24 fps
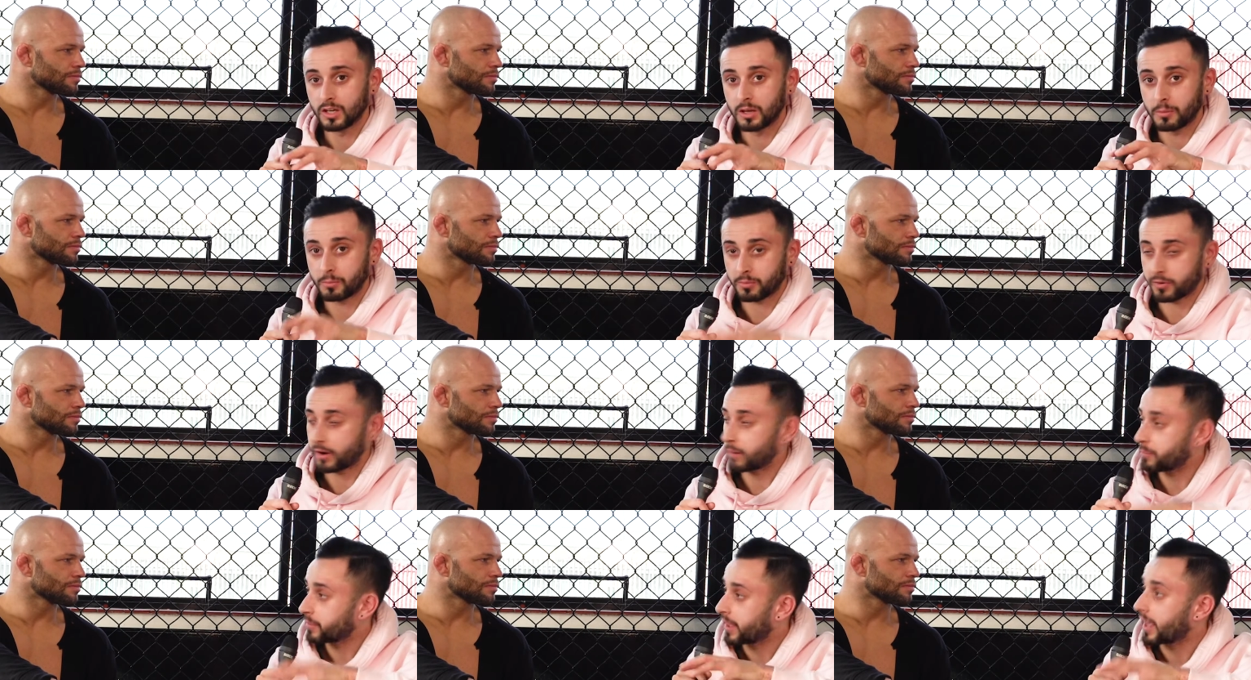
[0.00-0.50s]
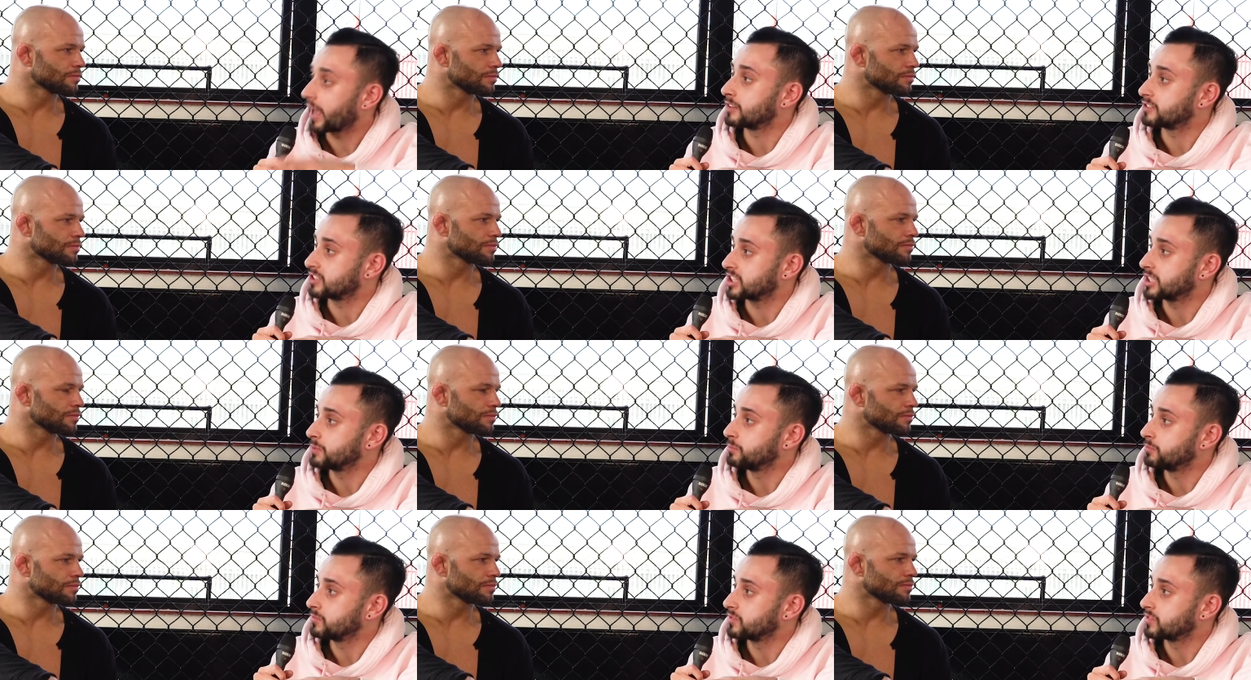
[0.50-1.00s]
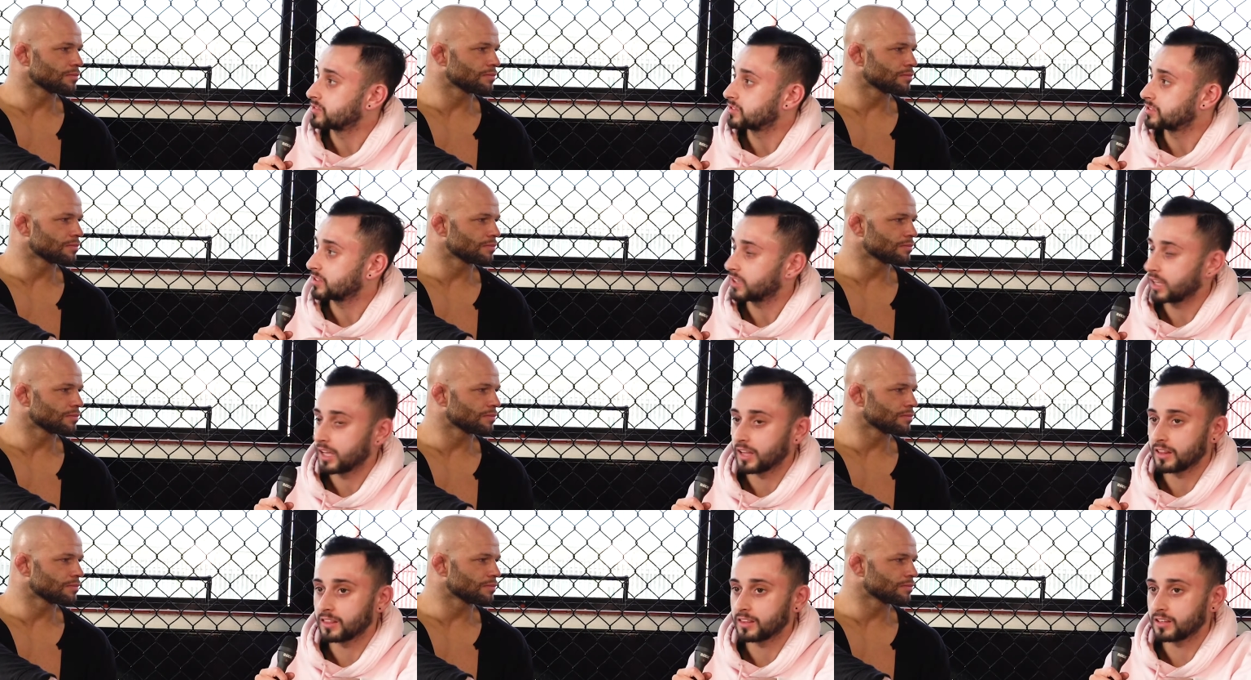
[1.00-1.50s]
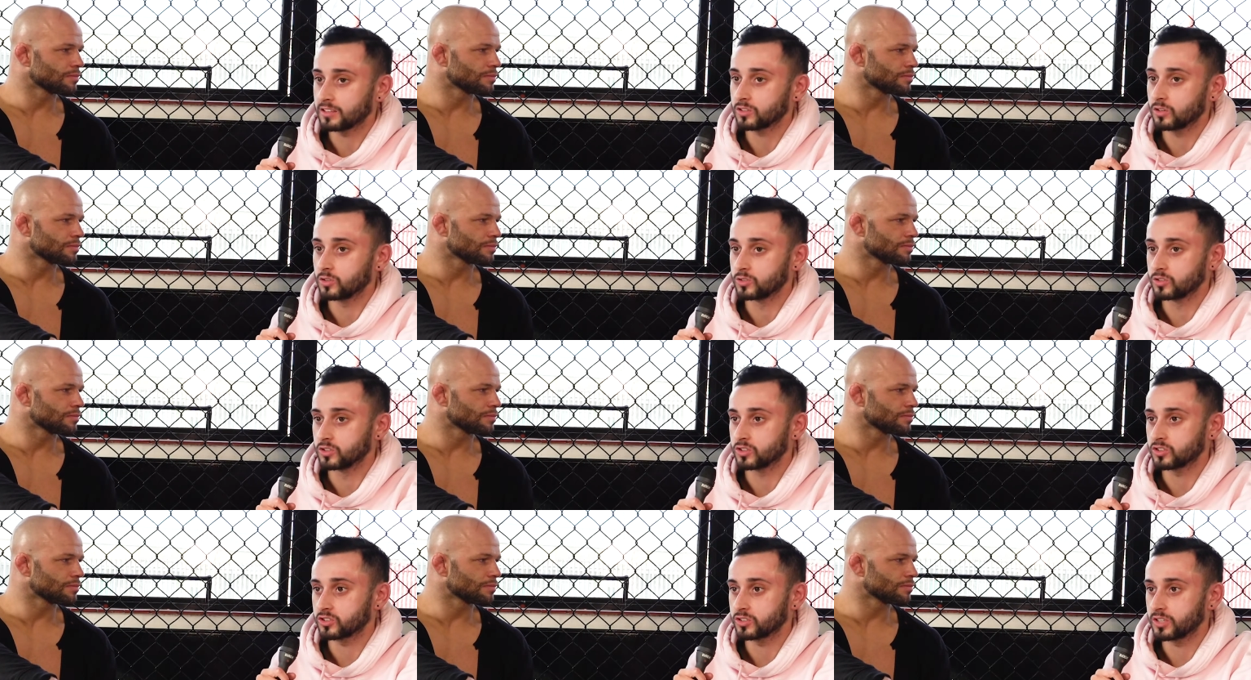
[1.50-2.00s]
Speaker 1: premier gyms in this
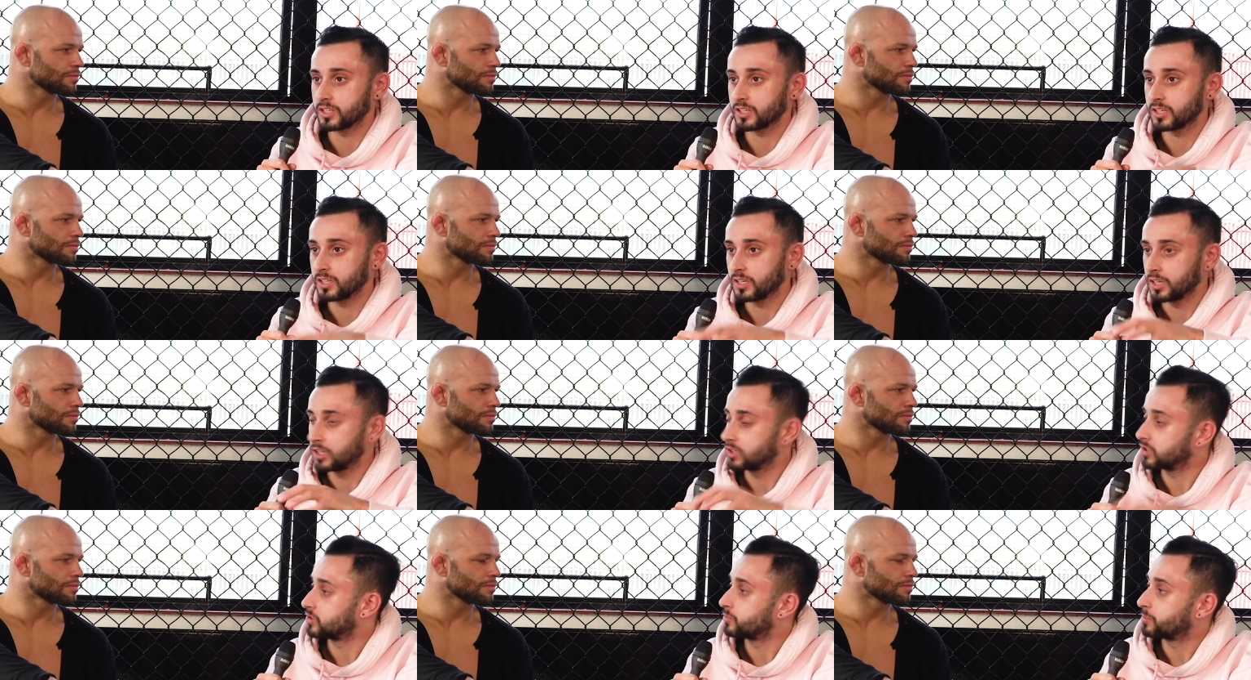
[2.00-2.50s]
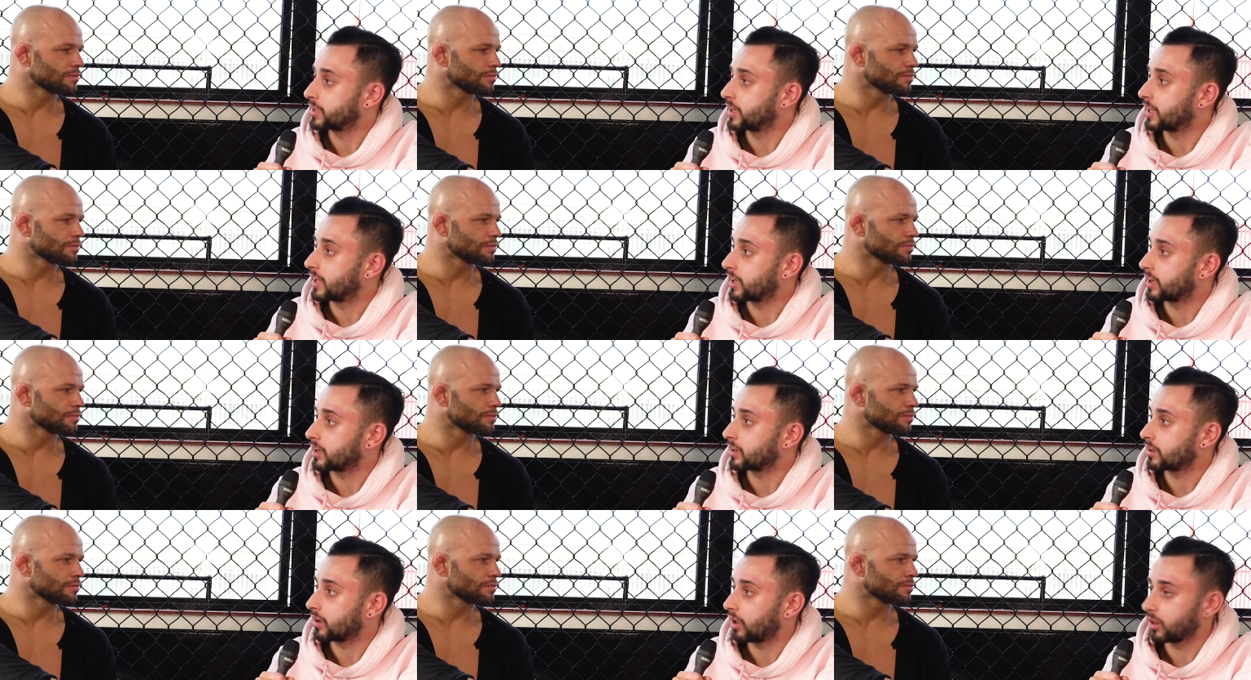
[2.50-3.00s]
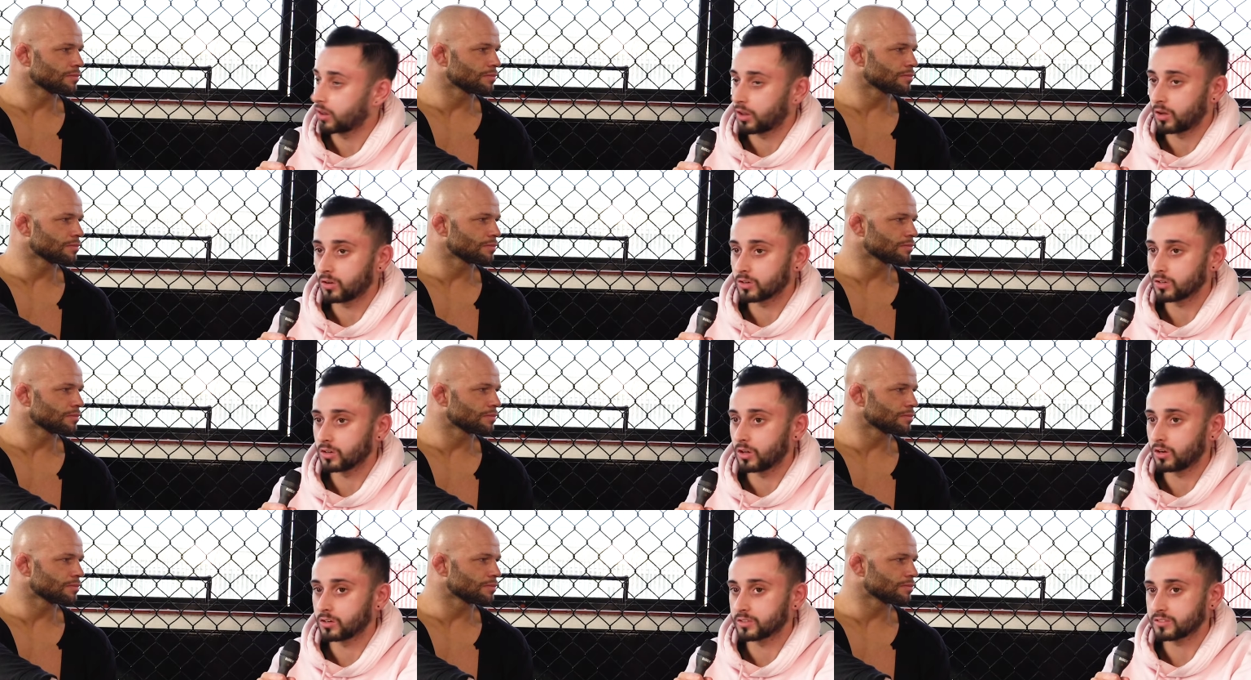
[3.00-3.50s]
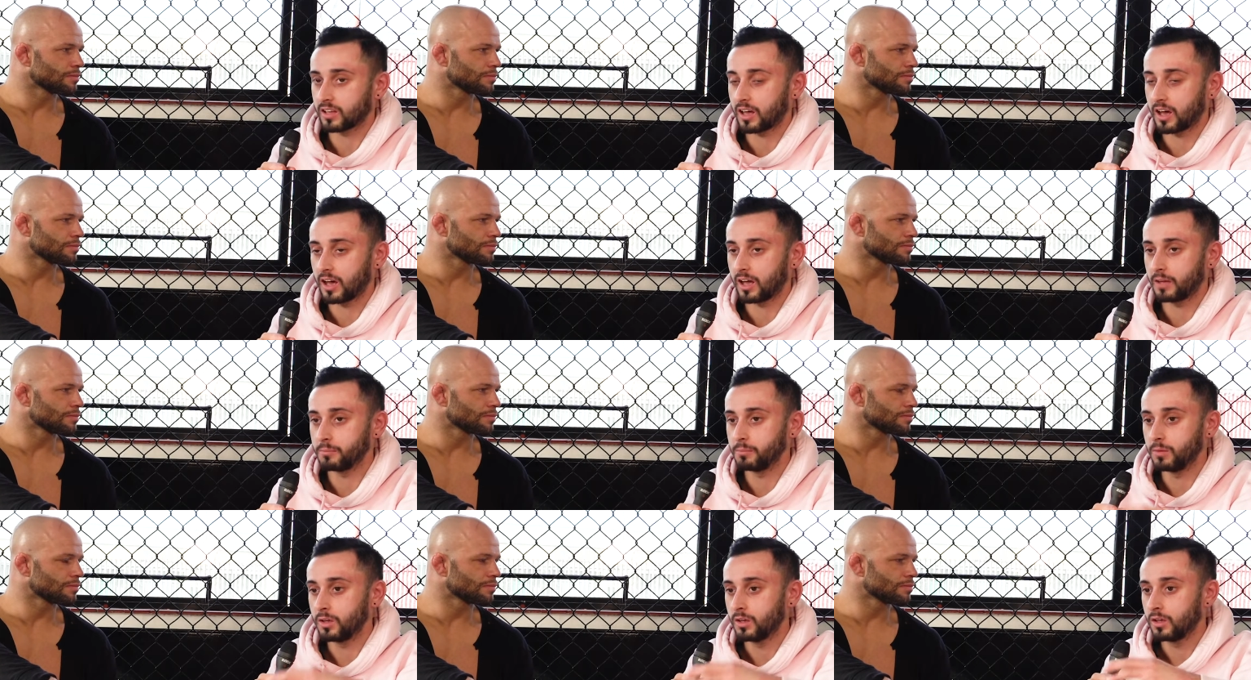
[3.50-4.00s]
country. You've been here a long, long
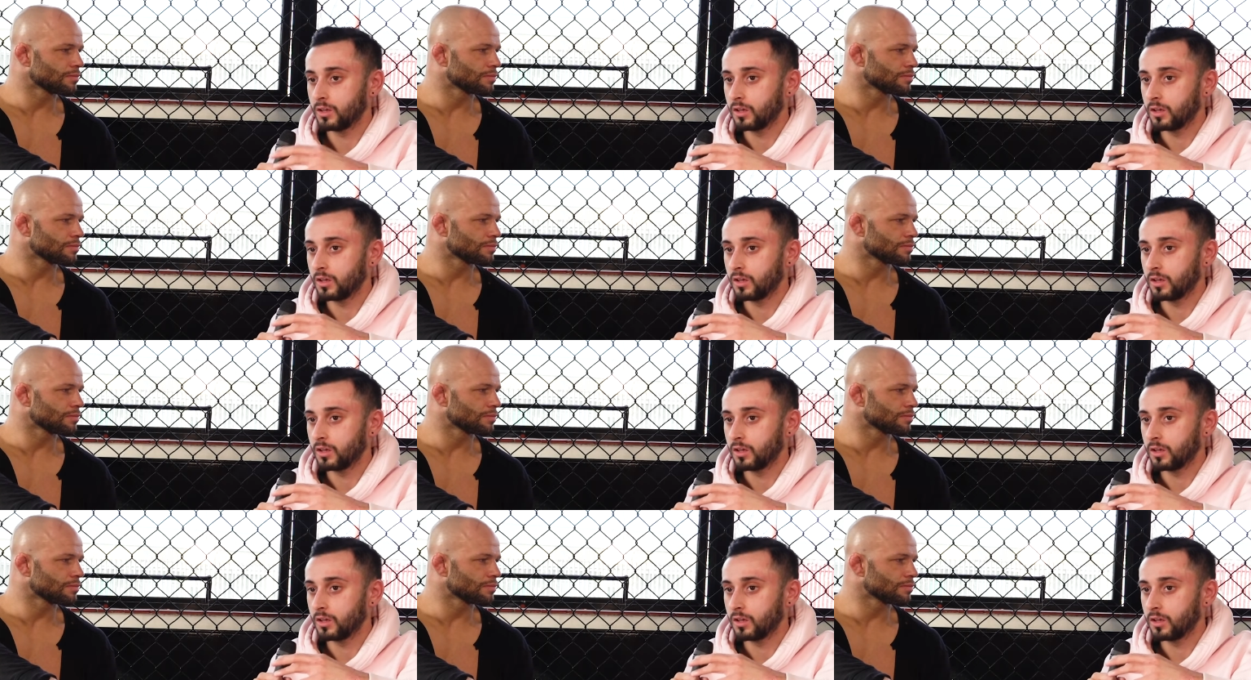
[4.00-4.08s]
time.